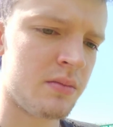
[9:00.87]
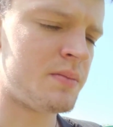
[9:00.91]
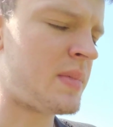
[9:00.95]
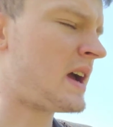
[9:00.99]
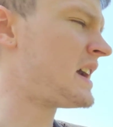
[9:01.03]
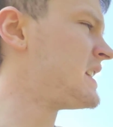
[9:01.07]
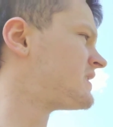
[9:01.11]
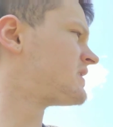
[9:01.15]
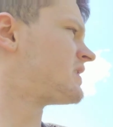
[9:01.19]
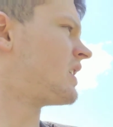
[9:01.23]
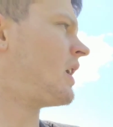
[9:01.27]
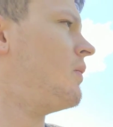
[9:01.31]

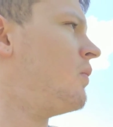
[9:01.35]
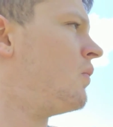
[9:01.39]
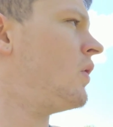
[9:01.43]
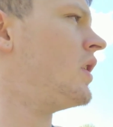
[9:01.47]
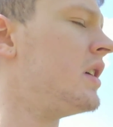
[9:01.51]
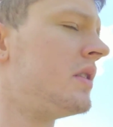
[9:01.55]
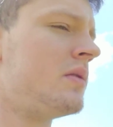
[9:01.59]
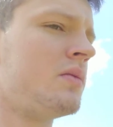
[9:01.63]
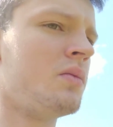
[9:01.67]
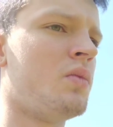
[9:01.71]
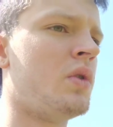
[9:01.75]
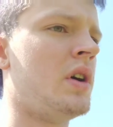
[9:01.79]
based
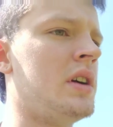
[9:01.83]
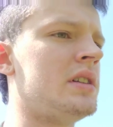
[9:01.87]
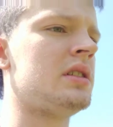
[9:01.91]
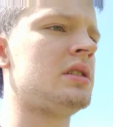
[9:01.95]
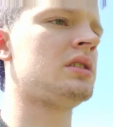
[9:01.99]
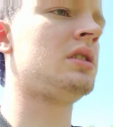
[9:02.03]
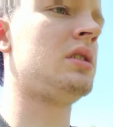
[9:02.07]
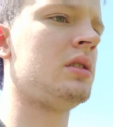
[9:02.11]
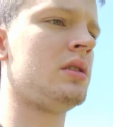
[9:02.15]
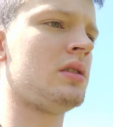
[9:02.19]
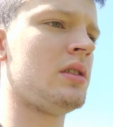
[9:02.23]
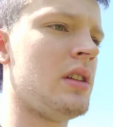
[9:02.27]
on
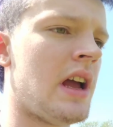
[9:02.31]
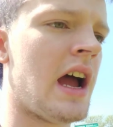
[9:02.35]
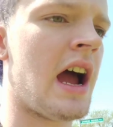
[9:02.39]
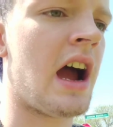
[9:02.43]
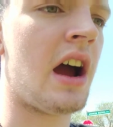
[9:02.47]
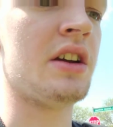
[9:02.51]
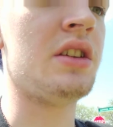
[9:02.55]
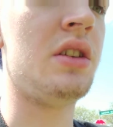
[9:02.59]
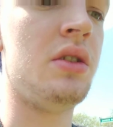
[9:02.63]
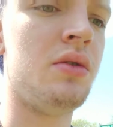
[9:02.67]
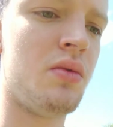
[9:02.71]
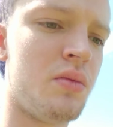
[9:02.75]

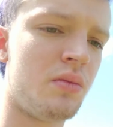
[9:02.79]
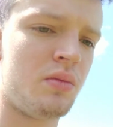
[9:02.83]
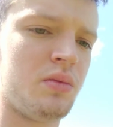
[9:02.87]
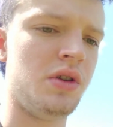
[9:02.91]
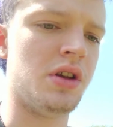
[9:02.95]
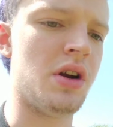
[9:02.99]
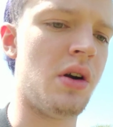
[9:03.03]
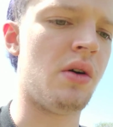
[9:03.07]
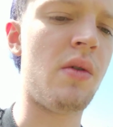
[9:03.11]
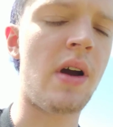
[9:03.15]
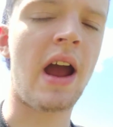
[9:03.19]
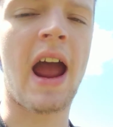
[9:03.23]
how you
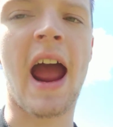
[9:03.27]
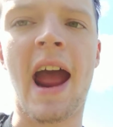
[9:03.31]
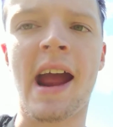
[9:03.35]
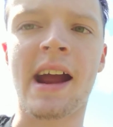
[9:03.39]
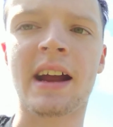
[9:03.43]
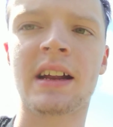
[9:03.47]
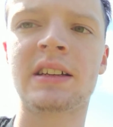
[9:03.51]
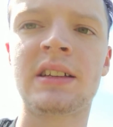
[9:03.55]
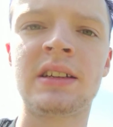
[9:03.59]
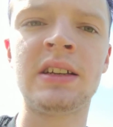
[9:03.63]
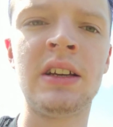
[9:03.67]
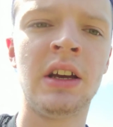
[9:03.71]

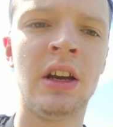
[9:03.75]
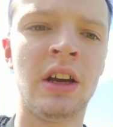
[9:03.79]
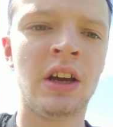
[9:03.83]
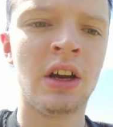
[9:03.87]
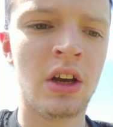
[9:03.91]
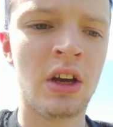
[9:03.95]
act.